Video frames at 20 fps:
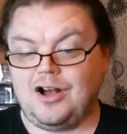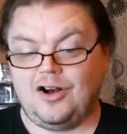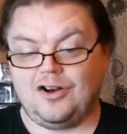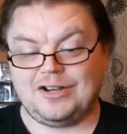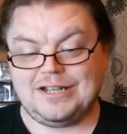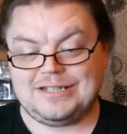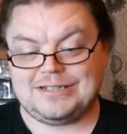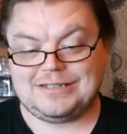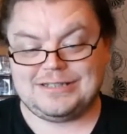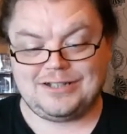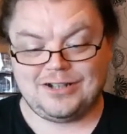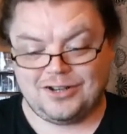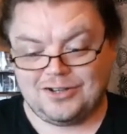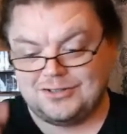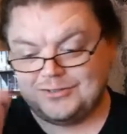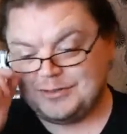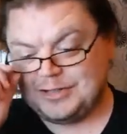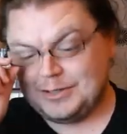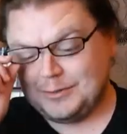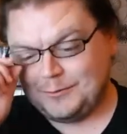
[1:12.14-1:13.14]
honest to God,
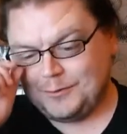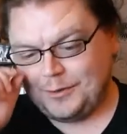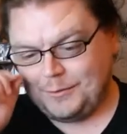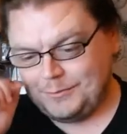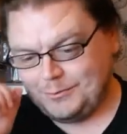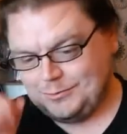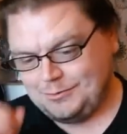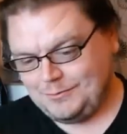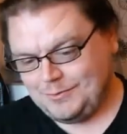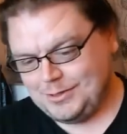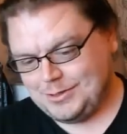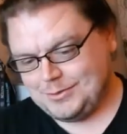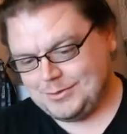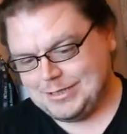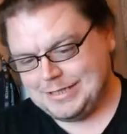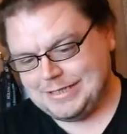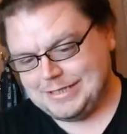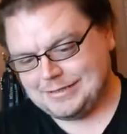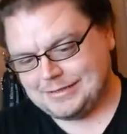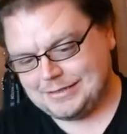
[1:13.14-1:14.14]
a Transformers review,
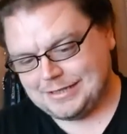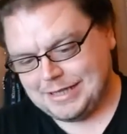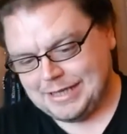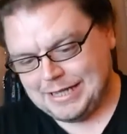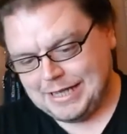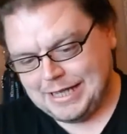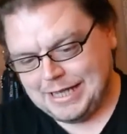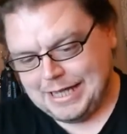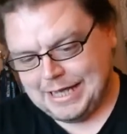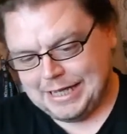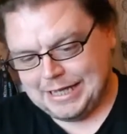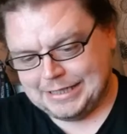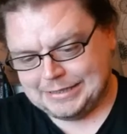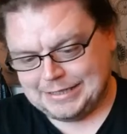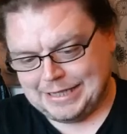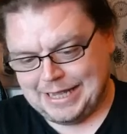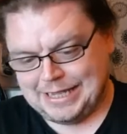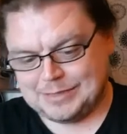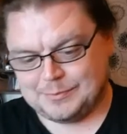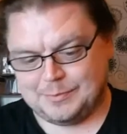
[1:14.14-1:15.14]
yes.
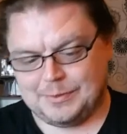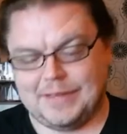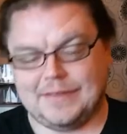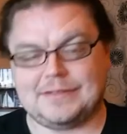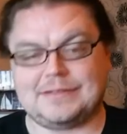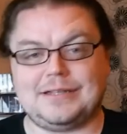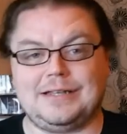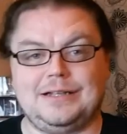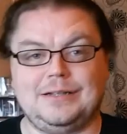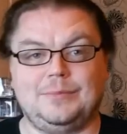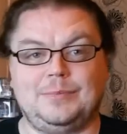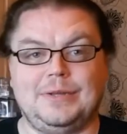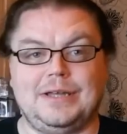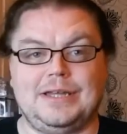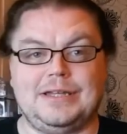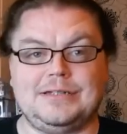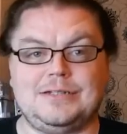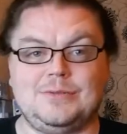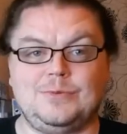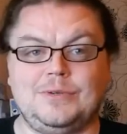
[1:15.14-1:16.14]
And as per the title
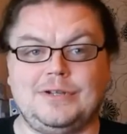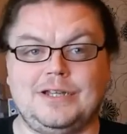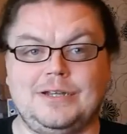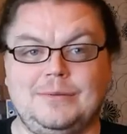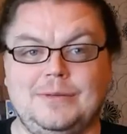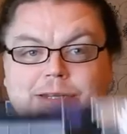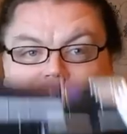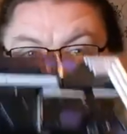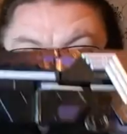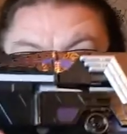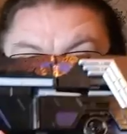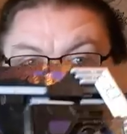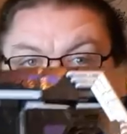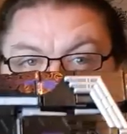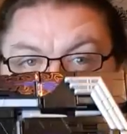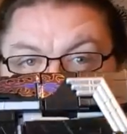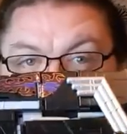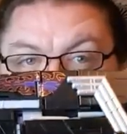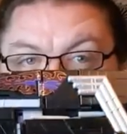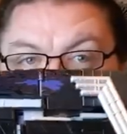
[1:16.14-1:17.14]
page, we're going to be doing
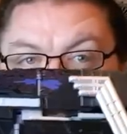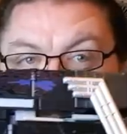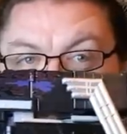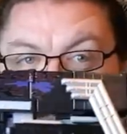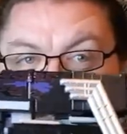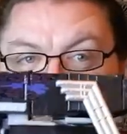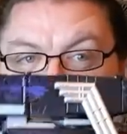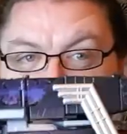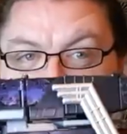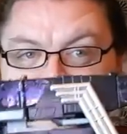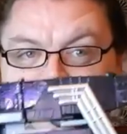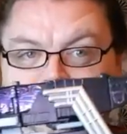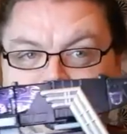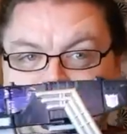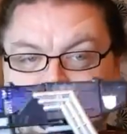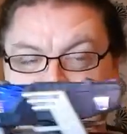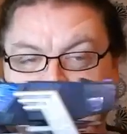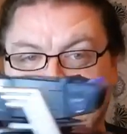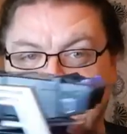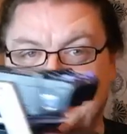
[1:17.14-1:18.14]
this
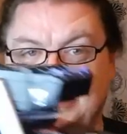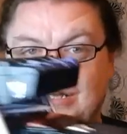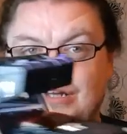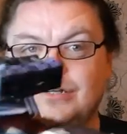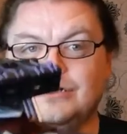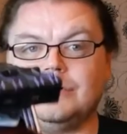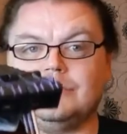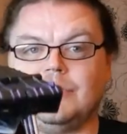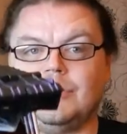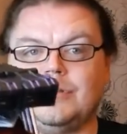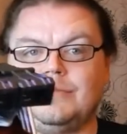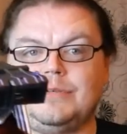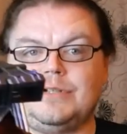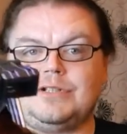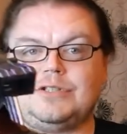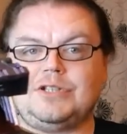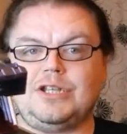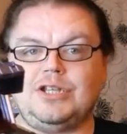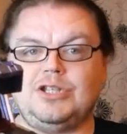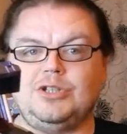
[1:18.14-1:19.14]
fella,
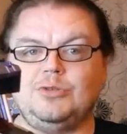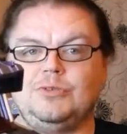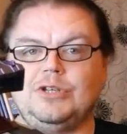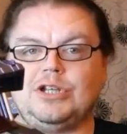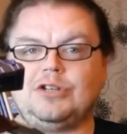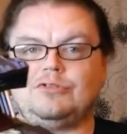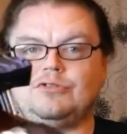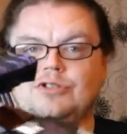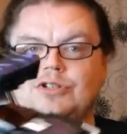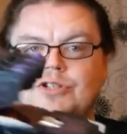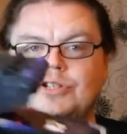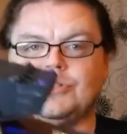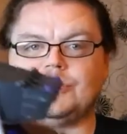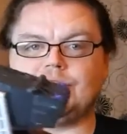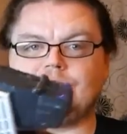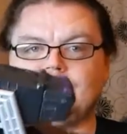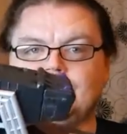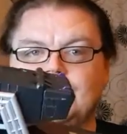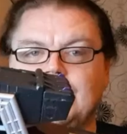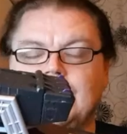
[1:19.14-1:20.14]
Rodimus
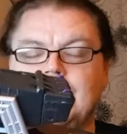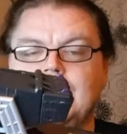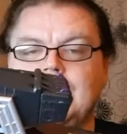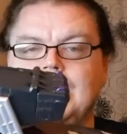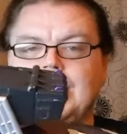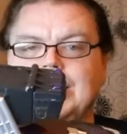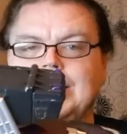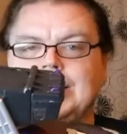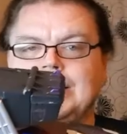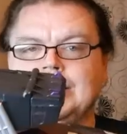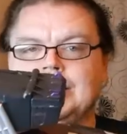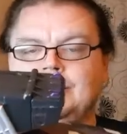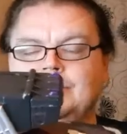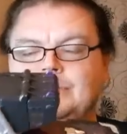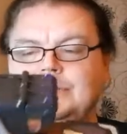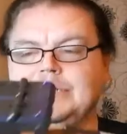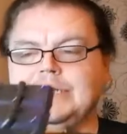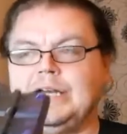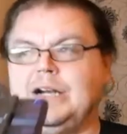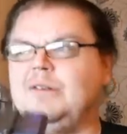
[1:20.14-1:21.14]
Unicronus.
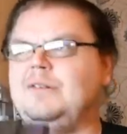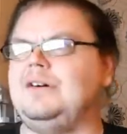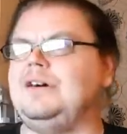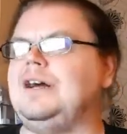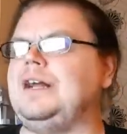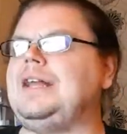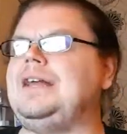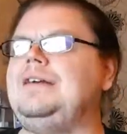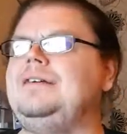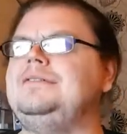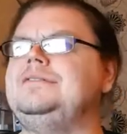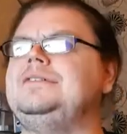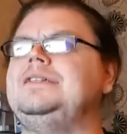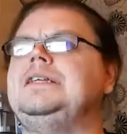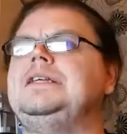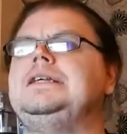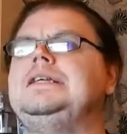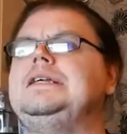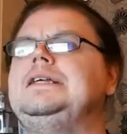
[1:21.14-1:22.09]
Now, I don't